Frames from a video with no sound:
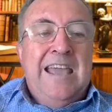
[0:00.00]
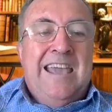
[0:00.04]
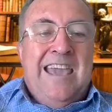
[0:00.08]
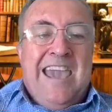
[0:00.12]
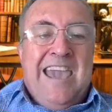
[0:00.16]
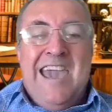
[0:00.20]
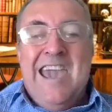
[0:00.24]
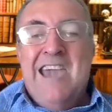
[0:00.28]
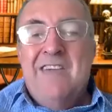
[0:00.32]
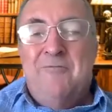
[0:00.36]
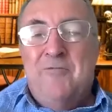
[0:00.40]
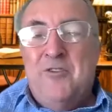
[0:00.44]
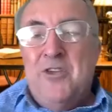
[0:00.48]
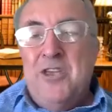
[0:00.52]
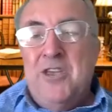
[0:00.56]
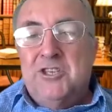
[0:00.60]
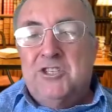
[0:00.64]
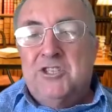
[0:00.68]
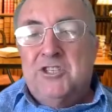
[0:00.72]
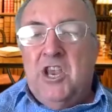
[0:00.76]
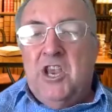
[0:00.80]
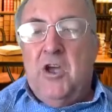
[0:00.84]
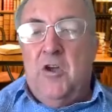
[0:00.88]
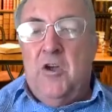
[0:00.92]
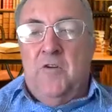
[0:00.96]
Care for
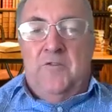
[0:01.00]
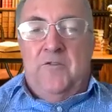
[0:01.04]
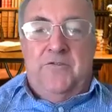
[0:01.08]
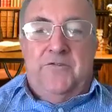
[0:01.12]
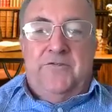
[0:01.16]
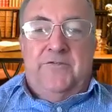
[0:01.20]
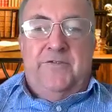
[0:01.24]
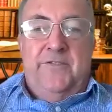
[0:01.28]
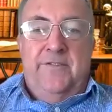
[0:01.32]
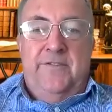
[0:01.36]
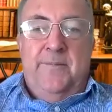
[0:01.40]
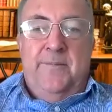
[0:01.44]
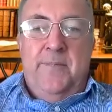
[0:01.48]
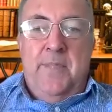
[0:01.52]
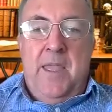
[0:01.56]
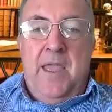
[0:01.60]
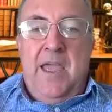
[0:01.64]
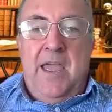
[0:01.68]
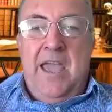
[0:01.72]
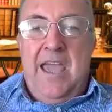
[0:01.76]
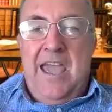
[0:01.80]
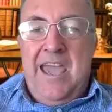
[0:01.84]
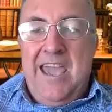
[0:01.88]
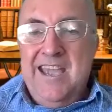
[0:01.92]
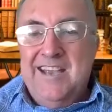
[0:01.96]
yourself,
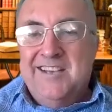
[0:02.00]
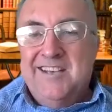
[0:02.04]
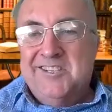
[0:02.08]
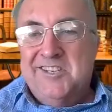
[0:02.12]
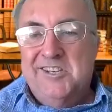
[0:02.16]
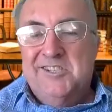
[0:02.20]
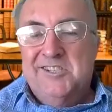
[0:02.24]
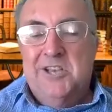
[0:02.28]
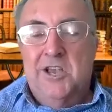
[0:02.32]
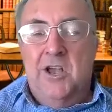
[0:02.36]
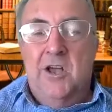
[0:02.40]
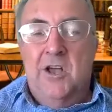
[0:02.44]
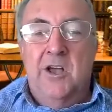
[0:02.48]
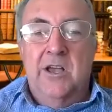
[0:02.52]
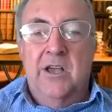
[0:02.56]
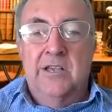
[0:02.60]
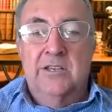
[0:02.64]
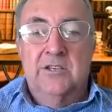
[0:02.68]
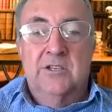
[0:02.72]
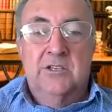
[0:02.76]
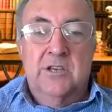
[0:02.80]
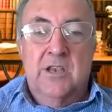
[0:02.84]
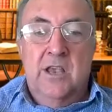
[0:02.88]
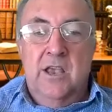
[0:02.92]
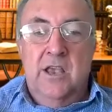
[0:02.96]

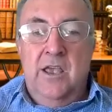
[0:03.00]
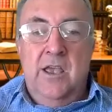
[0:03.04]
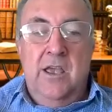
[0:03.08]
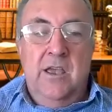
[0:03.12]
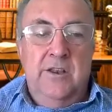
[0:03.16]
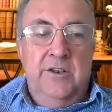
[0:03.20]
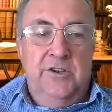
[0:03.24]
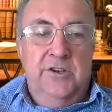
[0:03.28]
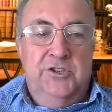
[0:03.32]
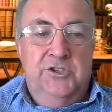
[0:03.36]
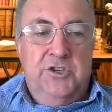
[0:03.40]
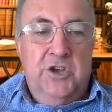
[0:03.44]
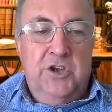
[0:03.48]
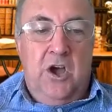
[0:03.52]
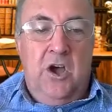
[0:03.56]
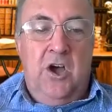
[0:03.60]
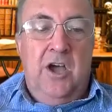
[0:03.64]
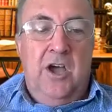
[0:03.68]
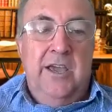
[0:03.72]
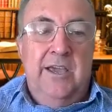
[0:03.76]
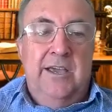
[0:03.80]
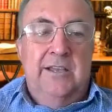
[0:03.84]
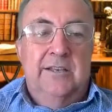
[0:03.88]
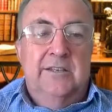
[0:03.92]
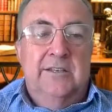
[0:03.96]
exercise,
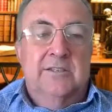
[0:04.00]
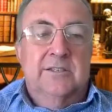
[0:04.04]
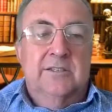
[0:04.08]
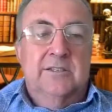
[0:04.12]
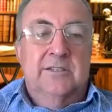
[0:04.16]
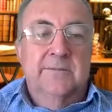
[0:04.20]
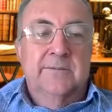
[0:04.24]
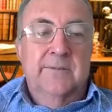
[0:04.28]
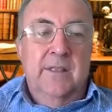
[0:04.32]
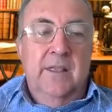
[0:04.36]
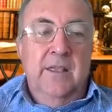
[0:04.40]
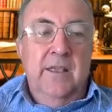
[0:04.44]
diet,